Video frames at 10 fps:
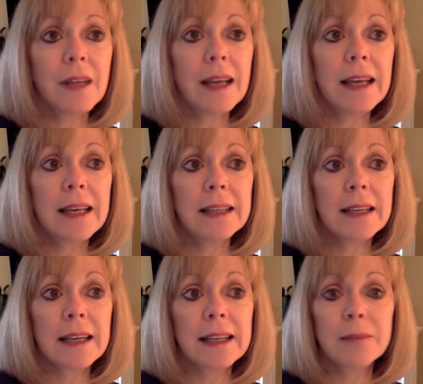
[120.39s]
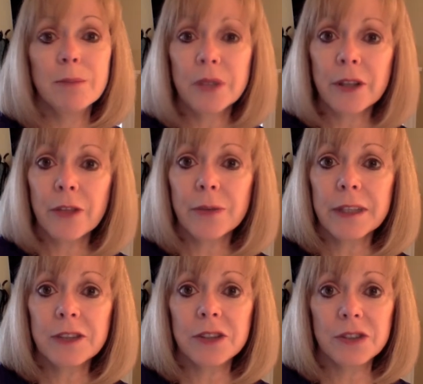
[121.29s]
And in book
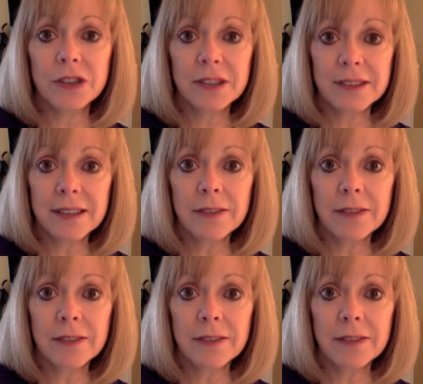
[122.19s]
3, she's just